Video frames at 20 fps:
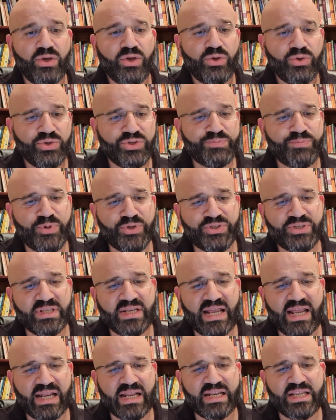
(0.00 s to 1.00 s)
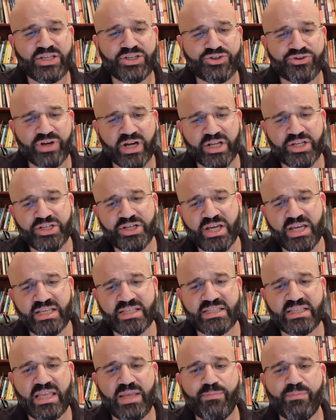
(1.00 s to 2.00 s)
whose personality structure is
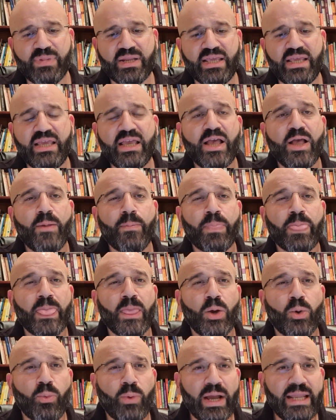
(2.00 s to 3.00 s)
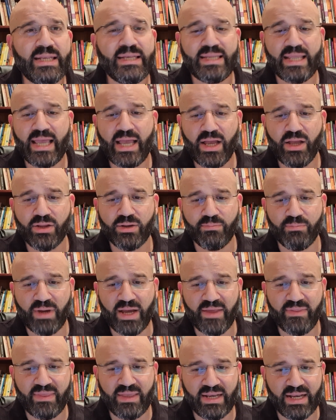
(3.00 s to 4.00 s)
deeply weighed down
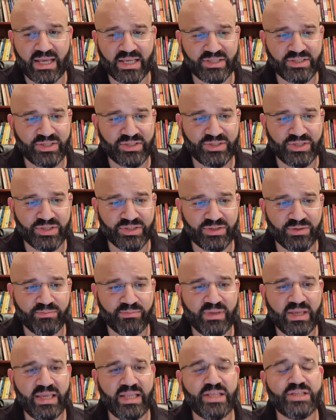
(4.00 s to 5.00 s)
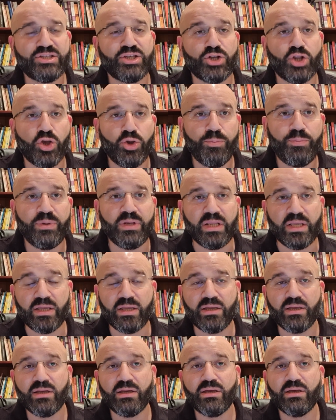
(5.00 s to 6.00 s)
by their narcissism. It is an opening.